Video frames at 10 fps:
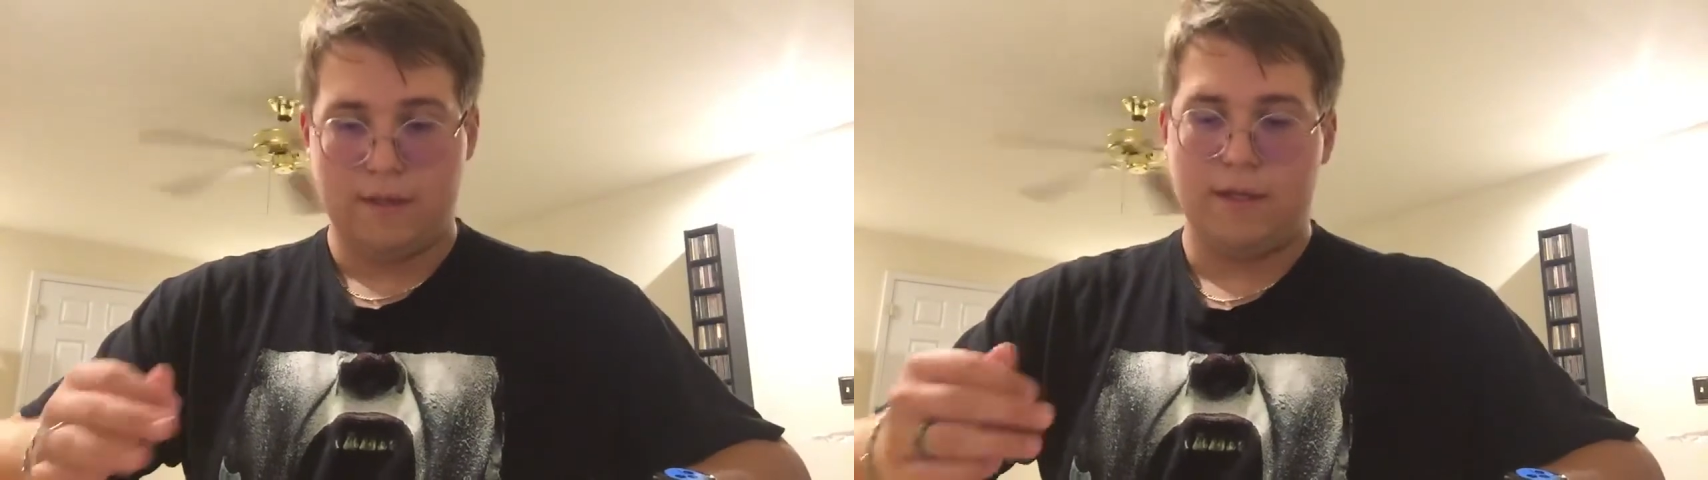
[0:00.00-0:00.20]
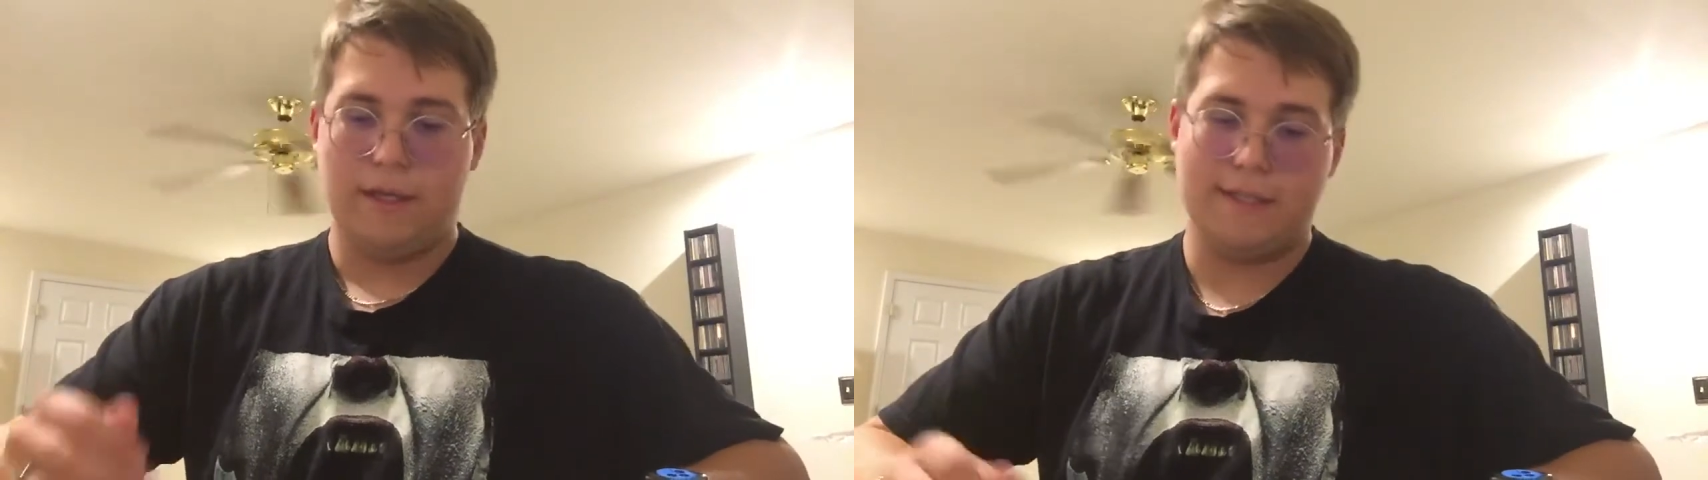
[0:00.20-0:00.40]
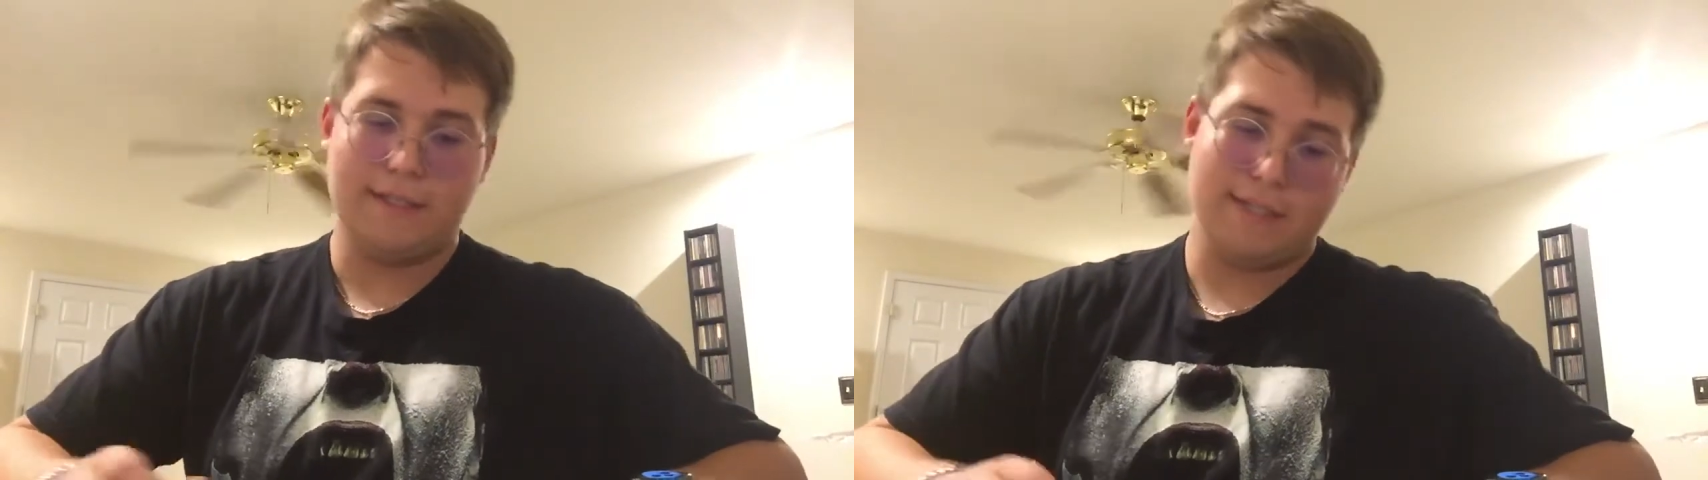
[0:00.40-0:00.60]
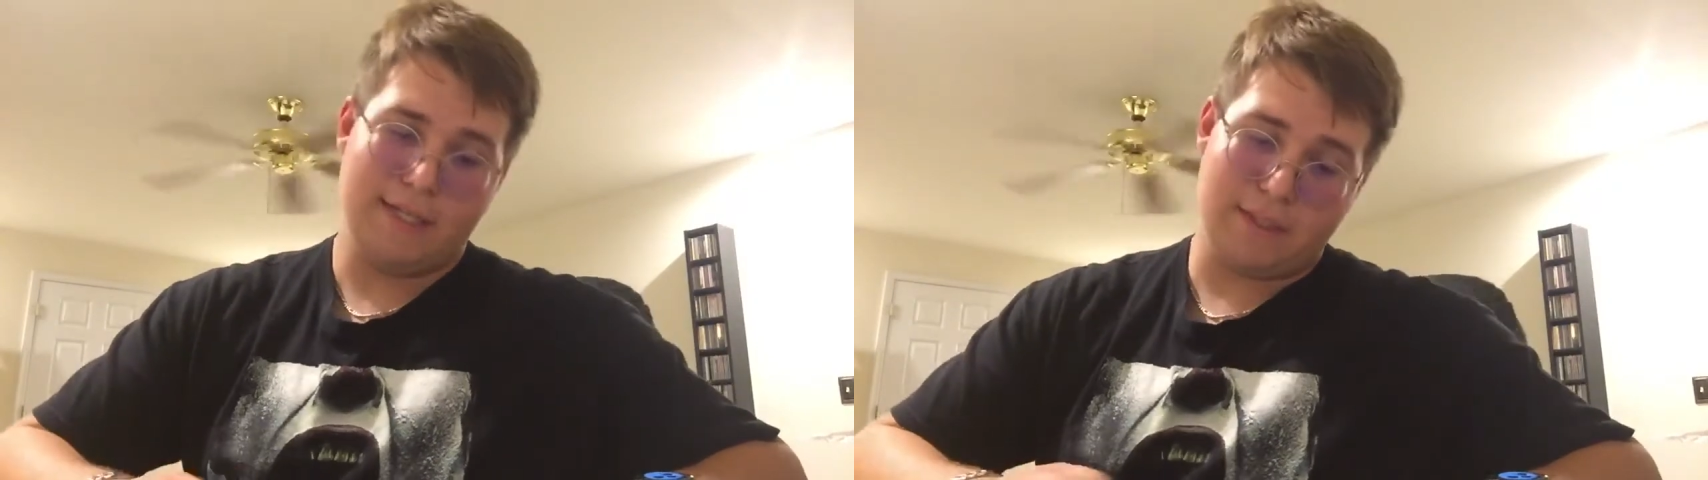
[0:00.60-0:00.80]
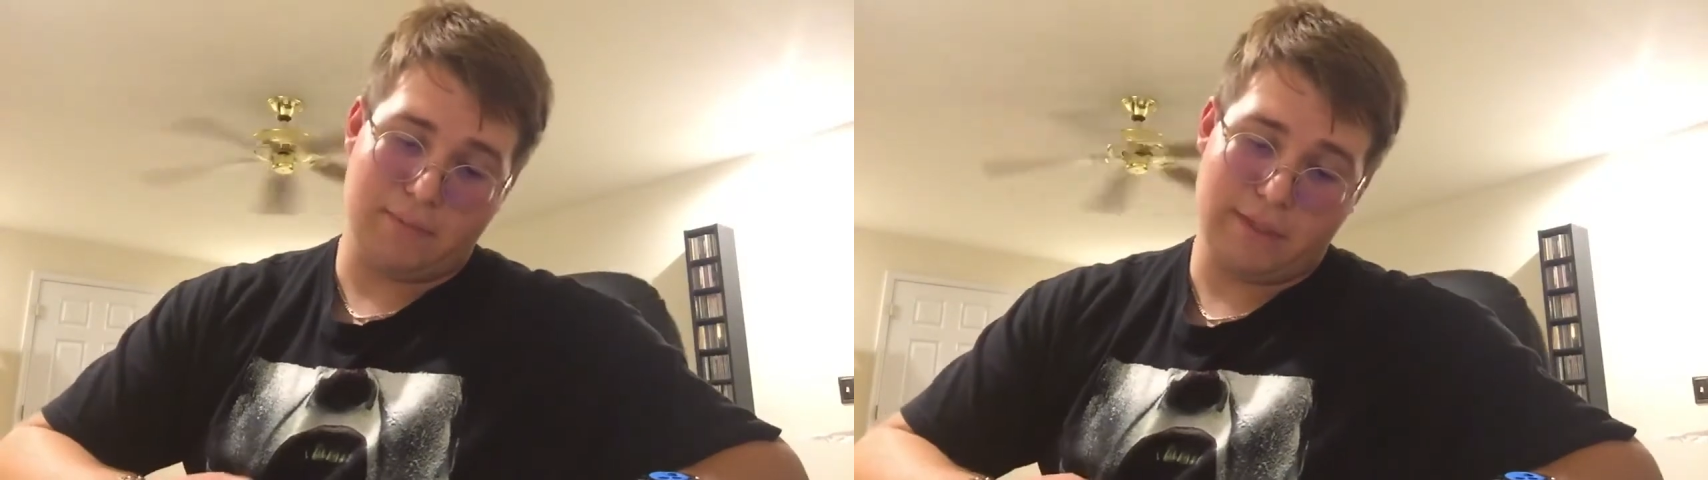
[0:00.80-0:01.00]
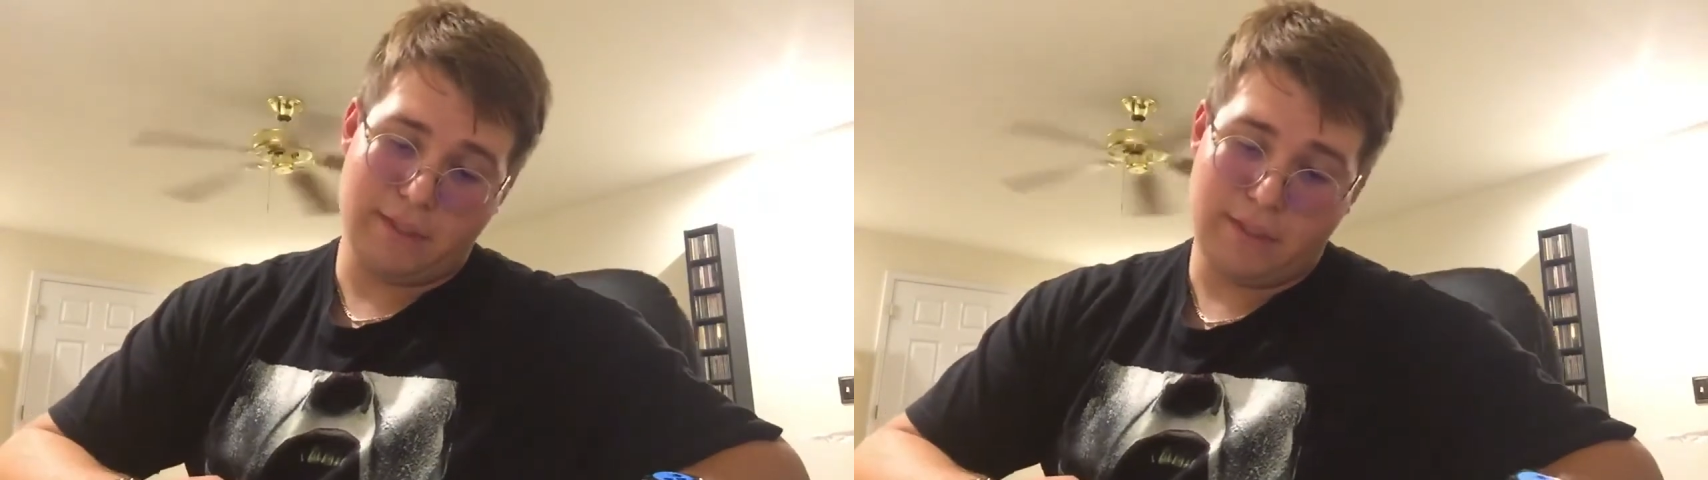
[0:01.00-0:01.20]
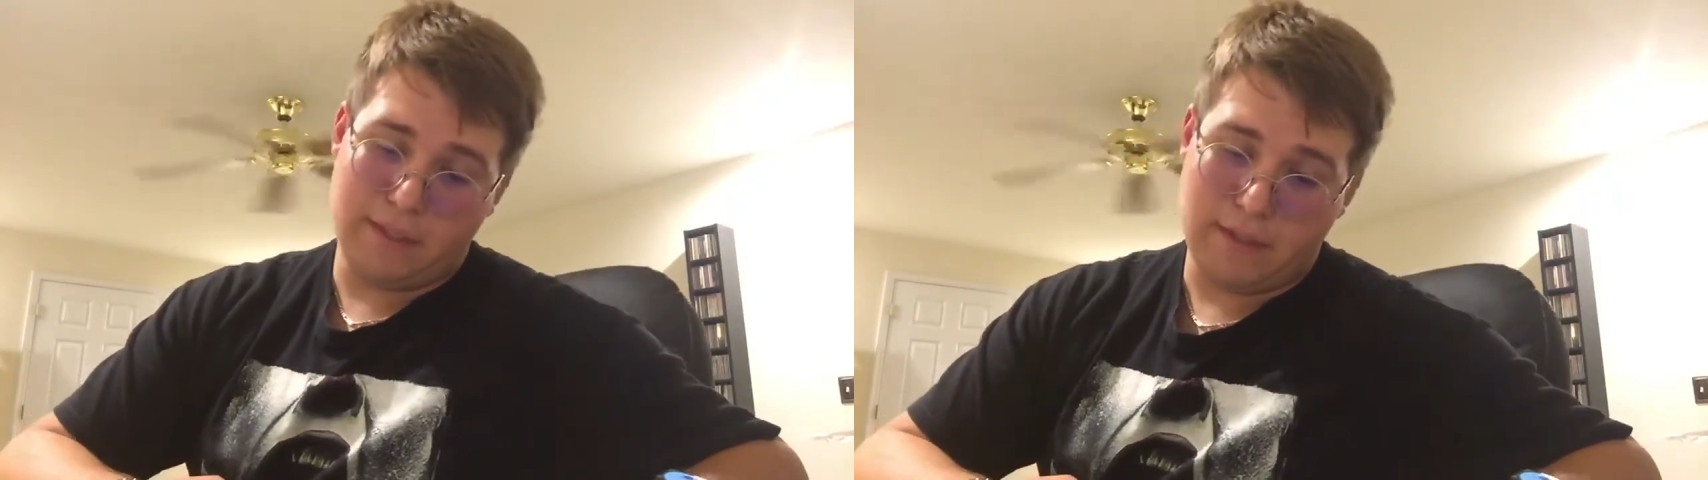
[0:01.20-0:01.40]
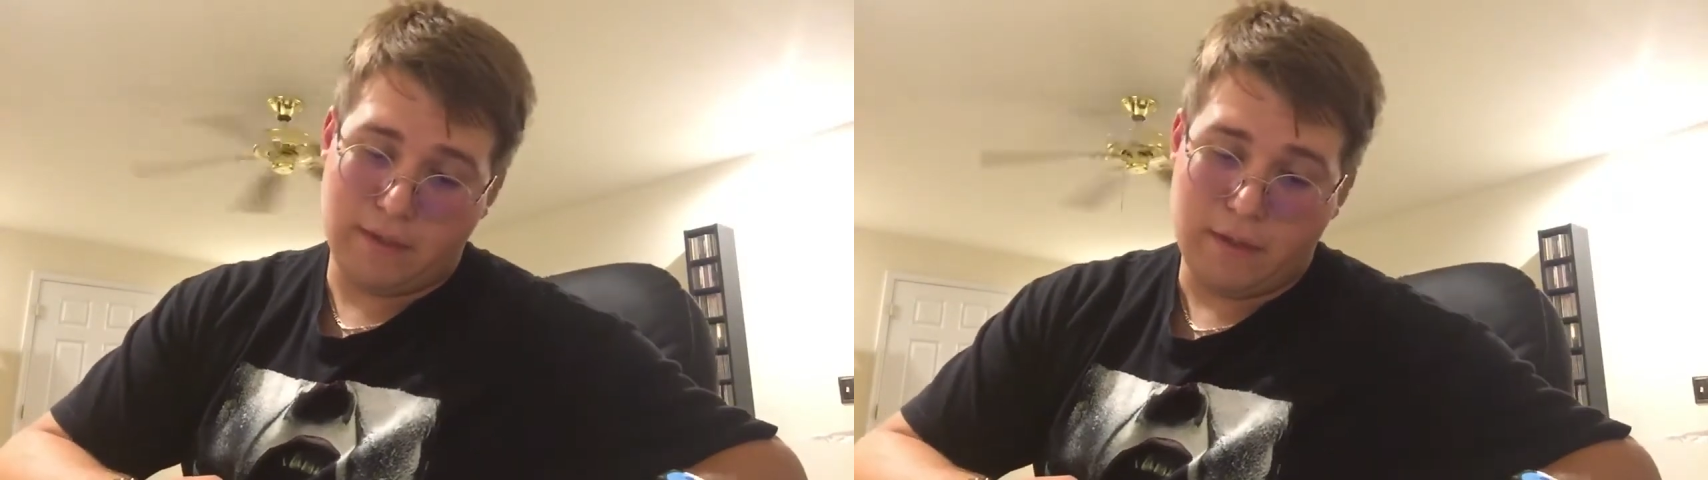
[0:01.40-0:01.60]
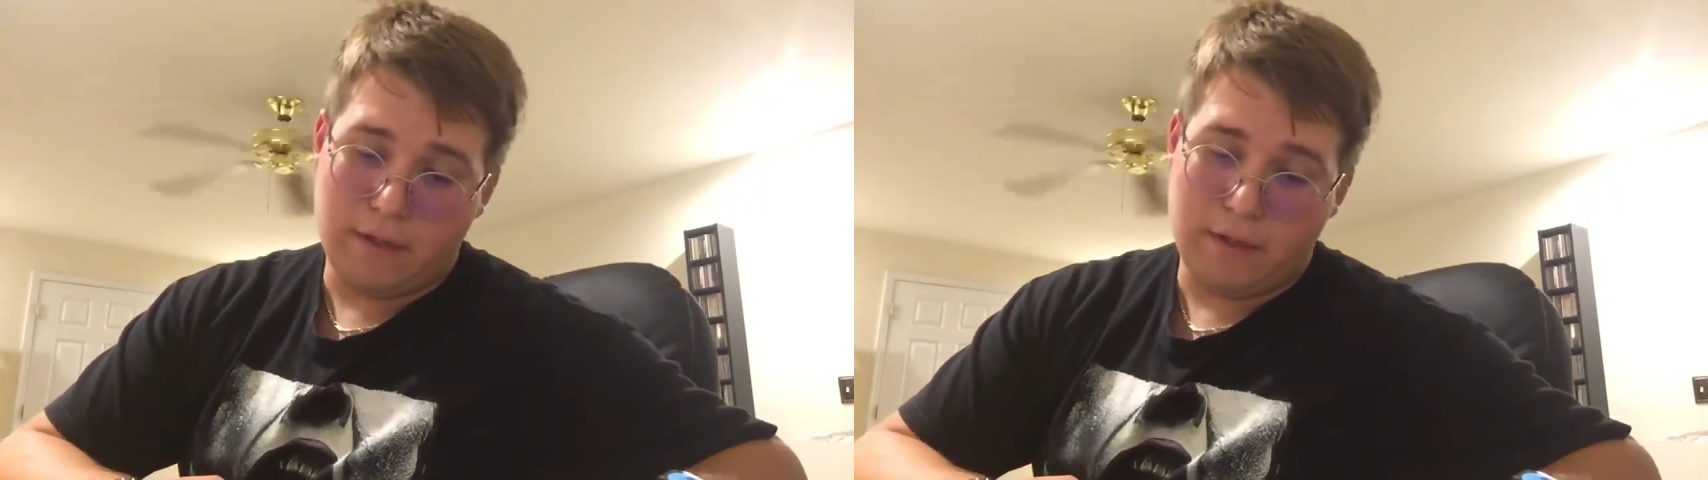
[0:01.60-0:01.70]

he says he has a plan,